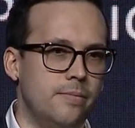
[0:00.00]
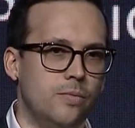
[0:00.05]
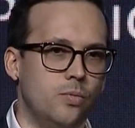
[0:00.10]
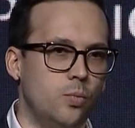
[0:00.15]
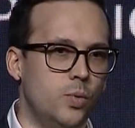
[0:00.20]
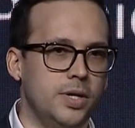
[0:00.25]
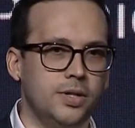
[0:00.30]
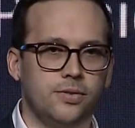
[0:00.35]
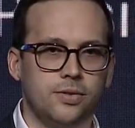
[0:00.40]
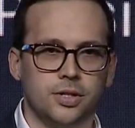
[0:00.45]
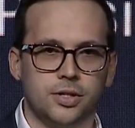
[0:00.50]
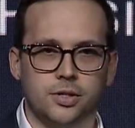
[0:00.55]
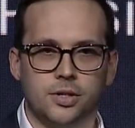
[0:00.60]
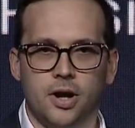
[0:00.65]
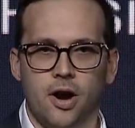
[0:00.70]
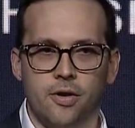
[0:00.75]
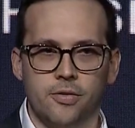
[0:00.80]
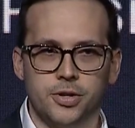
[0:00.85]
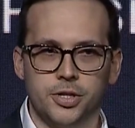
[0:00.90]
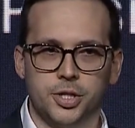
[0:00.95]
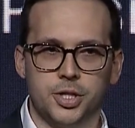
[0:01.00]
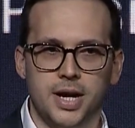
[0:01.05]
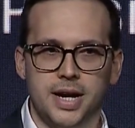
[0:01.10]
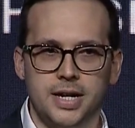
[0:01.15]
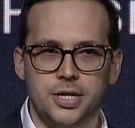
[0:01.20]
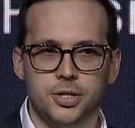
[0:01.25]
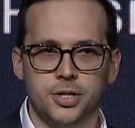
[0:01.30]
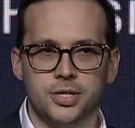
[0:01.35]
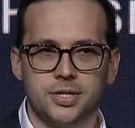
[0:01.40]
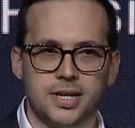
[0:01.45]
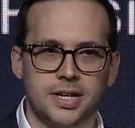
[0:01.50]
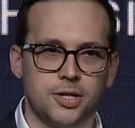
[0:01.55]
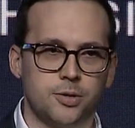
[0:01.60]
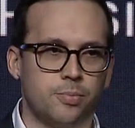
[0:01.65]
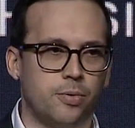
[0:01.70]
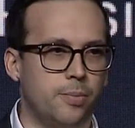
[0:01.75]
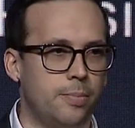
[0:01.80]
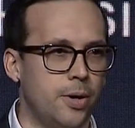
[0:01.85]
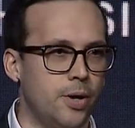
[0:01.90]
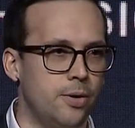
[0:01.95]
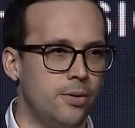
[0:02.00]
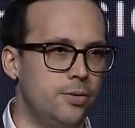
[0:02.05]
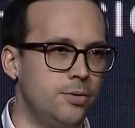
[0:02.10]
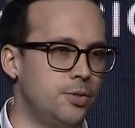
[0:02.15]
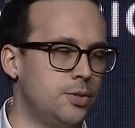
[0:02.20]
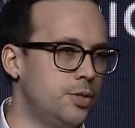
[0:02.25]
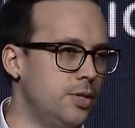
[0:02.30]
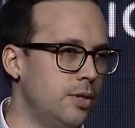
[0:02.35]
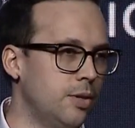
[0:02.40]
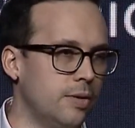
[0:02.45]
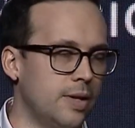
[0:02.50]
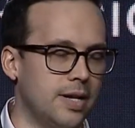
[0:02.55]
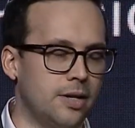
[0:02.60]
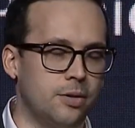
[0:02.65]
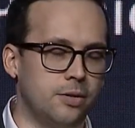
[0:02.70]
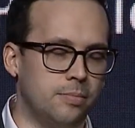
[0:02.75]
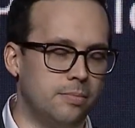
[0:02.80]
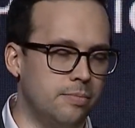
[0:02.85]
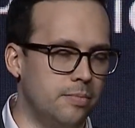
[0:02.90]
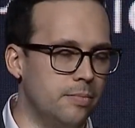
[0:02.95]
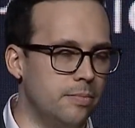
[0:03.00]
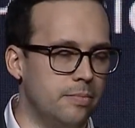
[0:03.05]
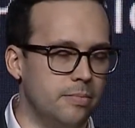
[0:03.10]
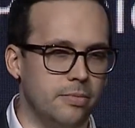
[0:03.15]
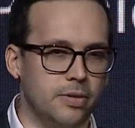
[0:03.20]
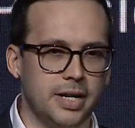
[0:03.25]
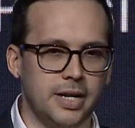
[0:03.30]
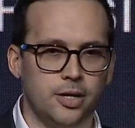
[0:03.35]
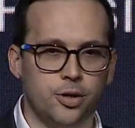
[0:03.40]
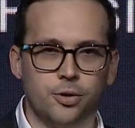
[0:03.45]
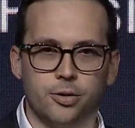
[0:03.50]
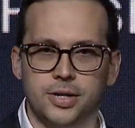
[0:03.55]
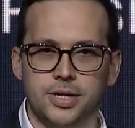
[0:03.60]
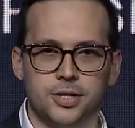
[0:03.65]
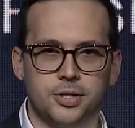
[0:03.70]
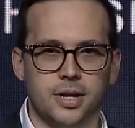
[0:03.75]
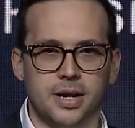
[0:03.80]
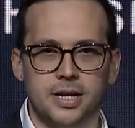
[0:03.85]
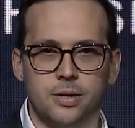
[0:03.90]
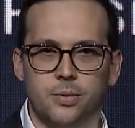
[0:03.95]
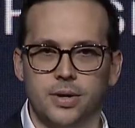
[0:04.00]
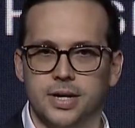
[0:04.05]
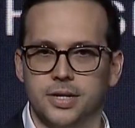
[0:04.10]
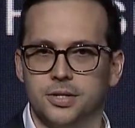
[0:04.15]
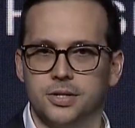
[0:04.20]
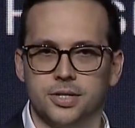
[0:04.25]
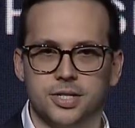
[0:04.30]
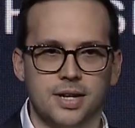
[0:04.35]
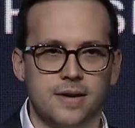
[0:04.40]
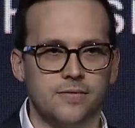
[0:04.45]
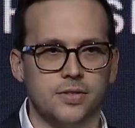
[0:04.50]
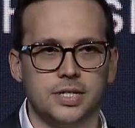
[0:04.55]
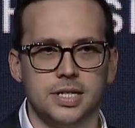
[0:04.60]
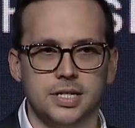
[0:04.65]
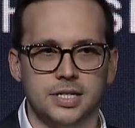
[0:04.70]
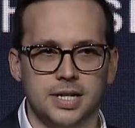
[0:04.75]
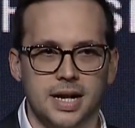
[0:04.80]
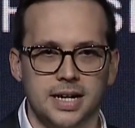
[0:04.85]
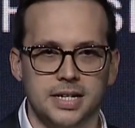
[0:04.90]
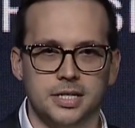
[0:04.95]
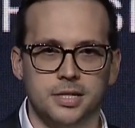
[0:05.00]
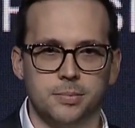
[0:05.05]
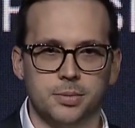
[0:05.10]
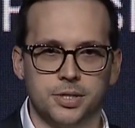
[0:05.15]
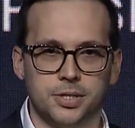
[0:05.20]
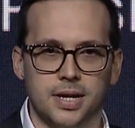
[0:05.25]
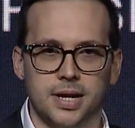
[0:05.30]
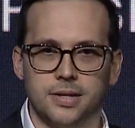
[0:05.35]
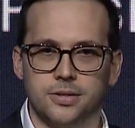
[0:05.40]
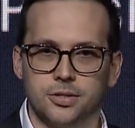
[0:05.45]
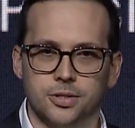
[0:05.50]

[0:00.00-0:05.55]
With the current changes as proposed, that could increase to anywhere to 70 to 80%.